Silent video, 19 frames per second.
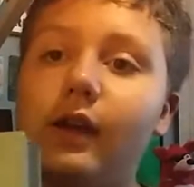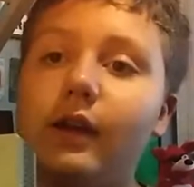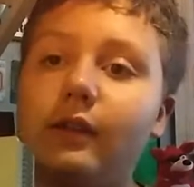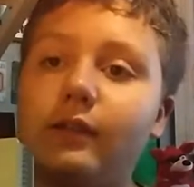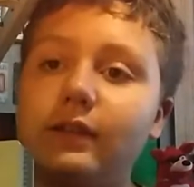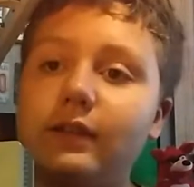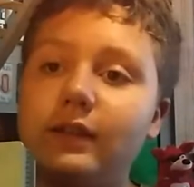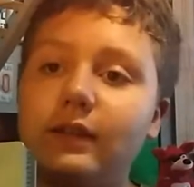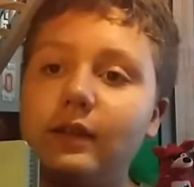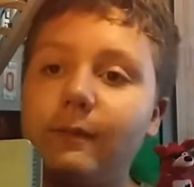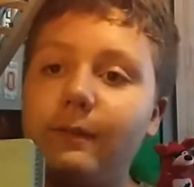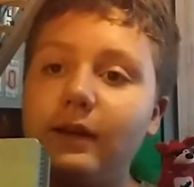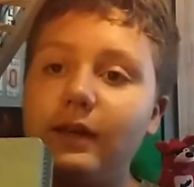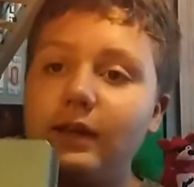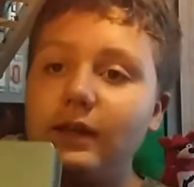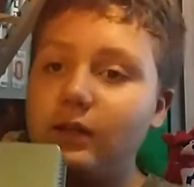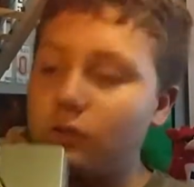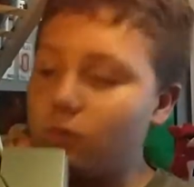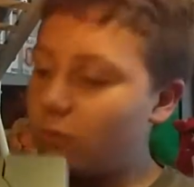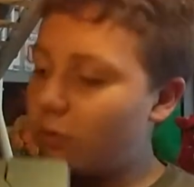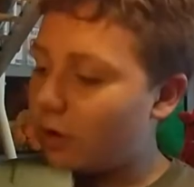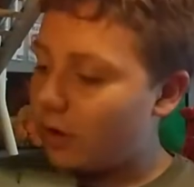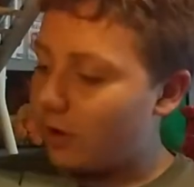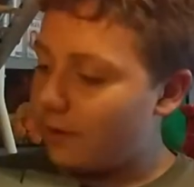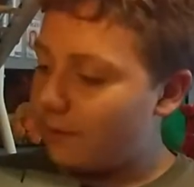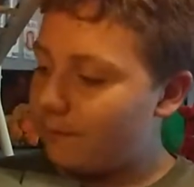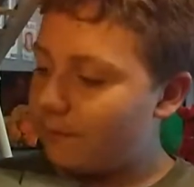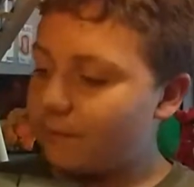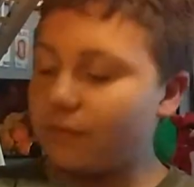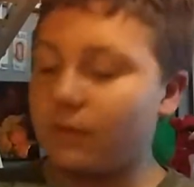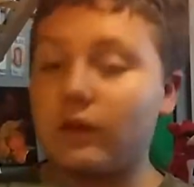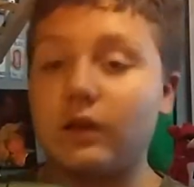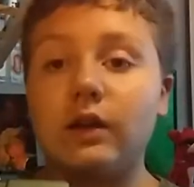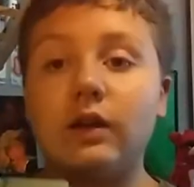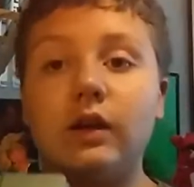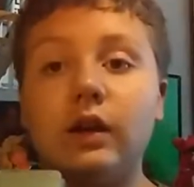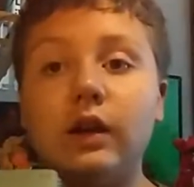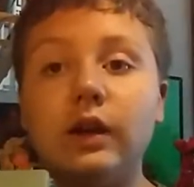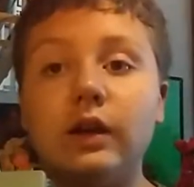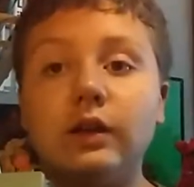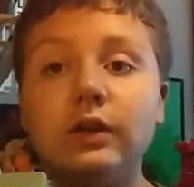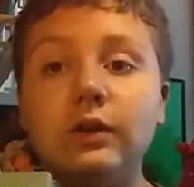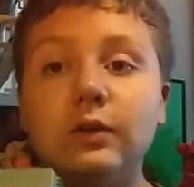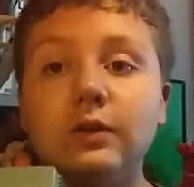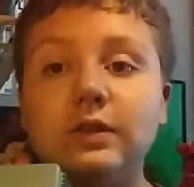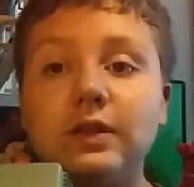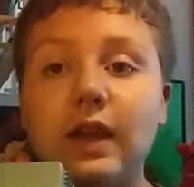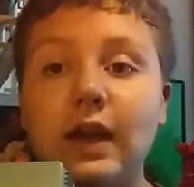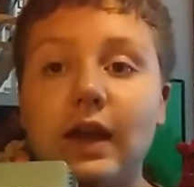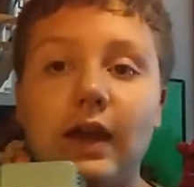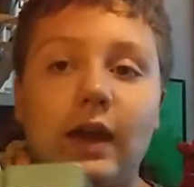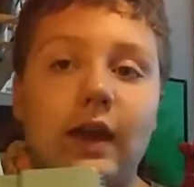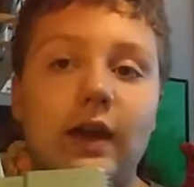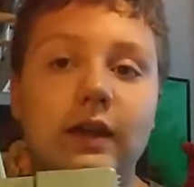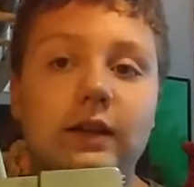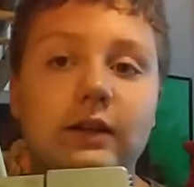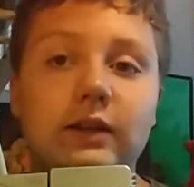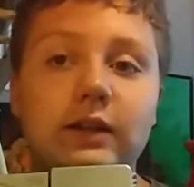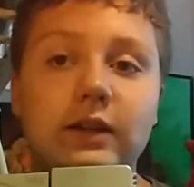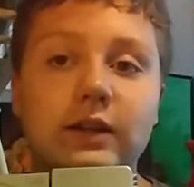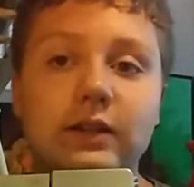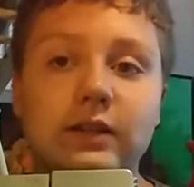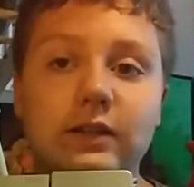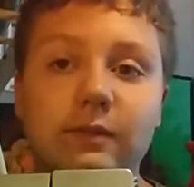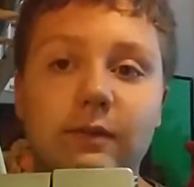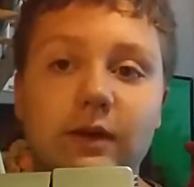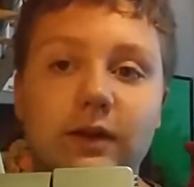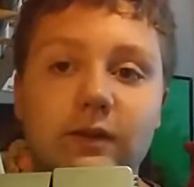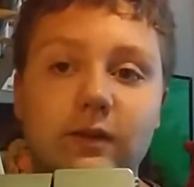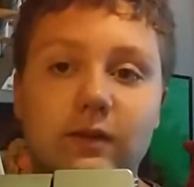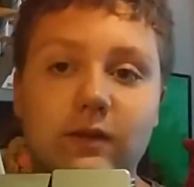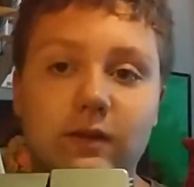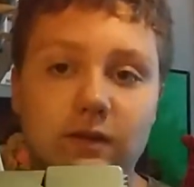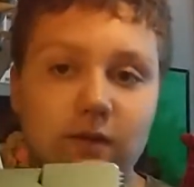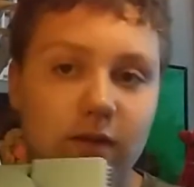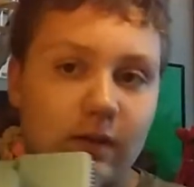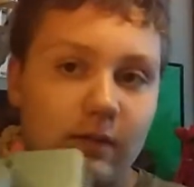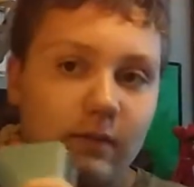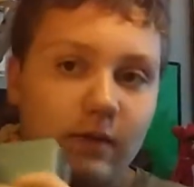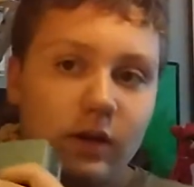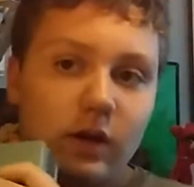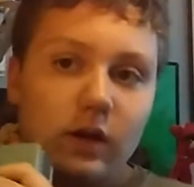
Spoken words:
See, the PS1 used a disc-based system.